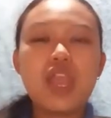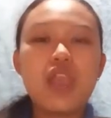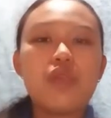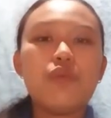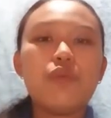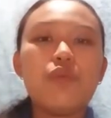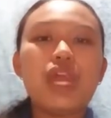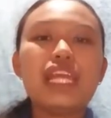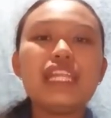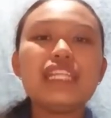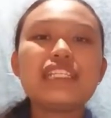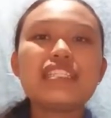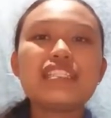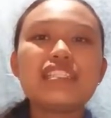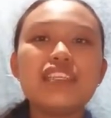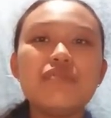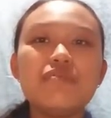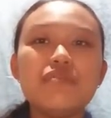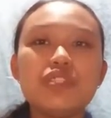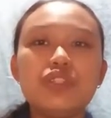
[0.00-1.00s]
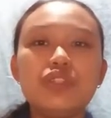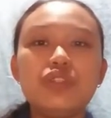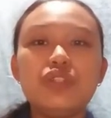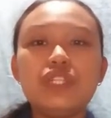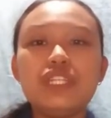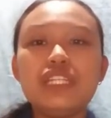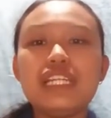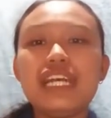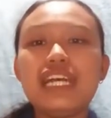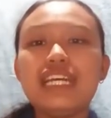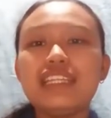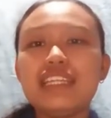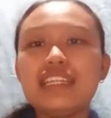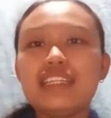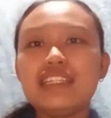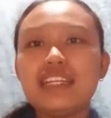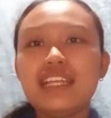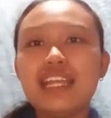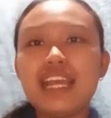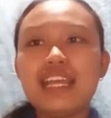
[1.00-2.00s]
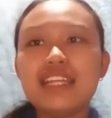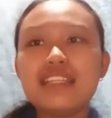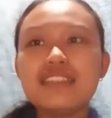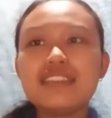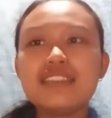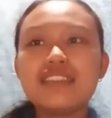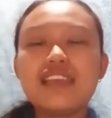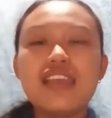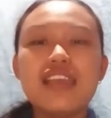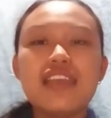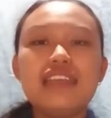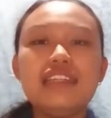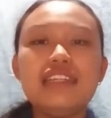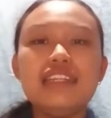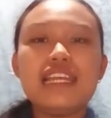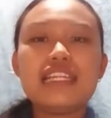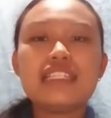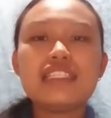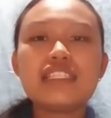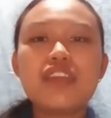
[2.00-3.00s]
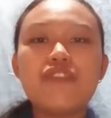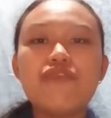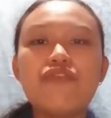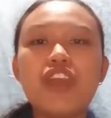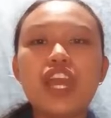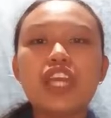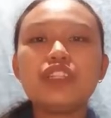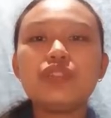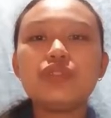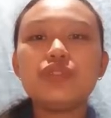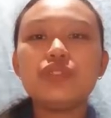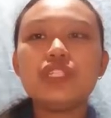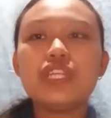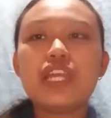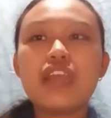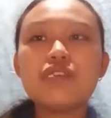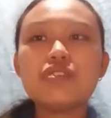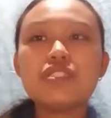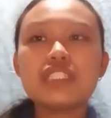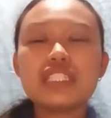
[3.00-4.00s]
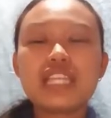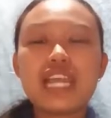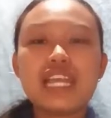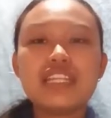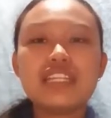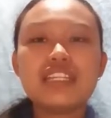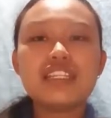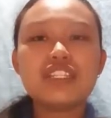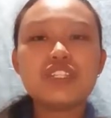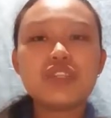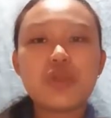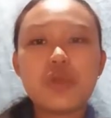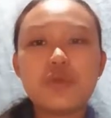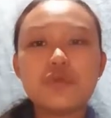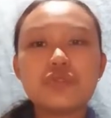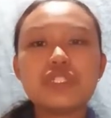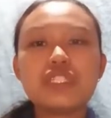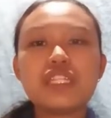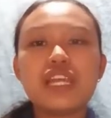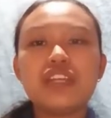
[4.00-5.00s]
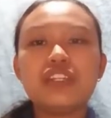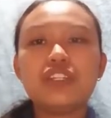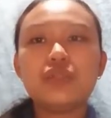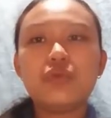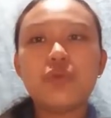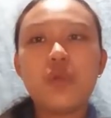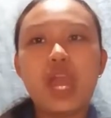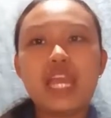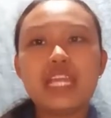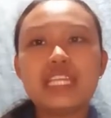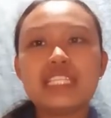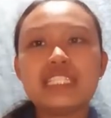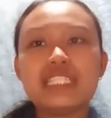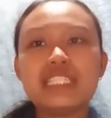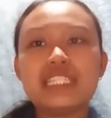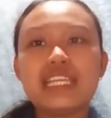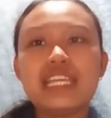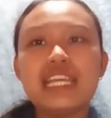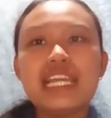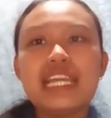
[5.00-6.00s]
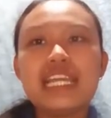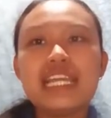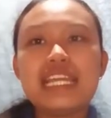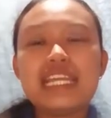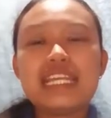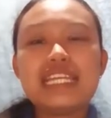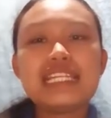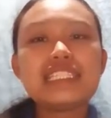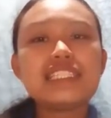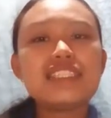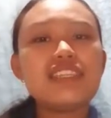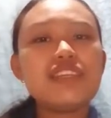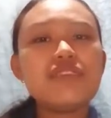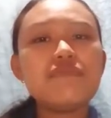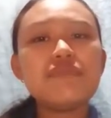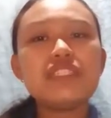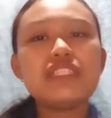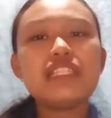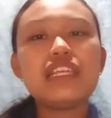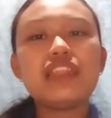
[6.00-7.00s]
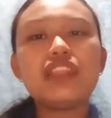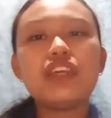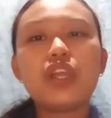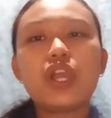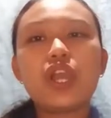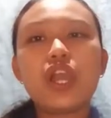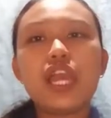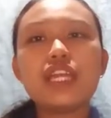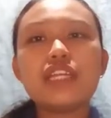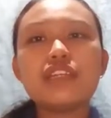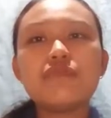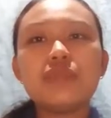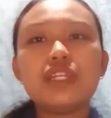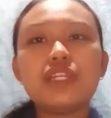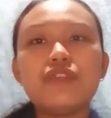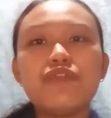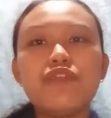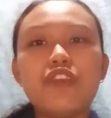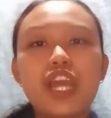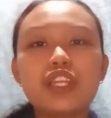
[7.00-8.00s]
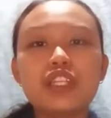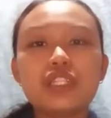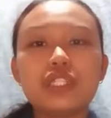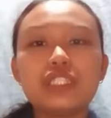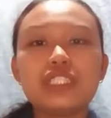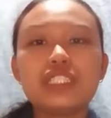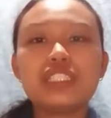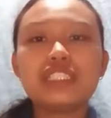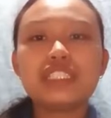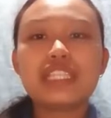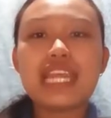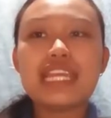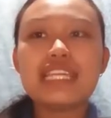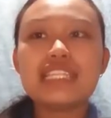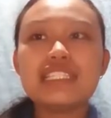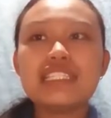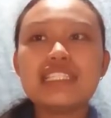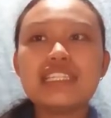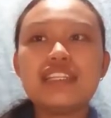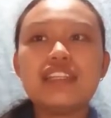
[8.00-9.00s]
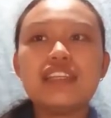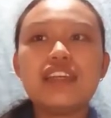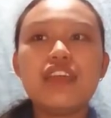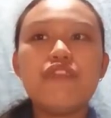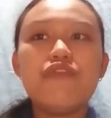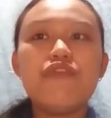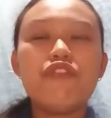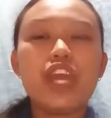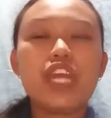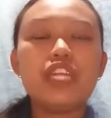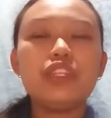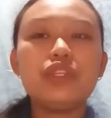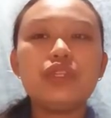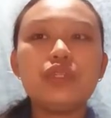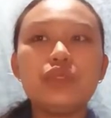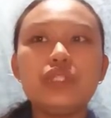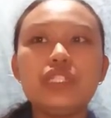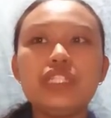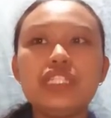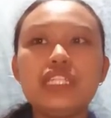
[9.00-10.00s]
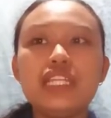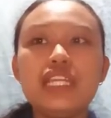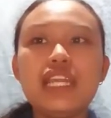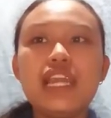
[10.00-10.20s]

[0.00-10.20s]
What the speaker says: While it seems good at a glance, days inventory outstanding shows otherwise. It seems that the car manufacturer stays in the inventory